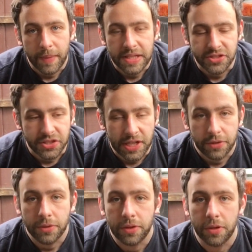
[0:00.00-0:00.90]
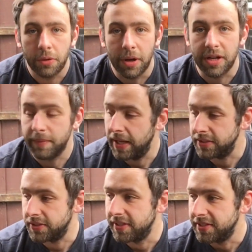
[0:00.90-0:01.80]
back to the channel. Welcome back
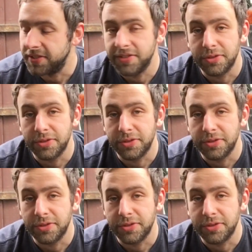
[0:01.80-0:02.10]
to this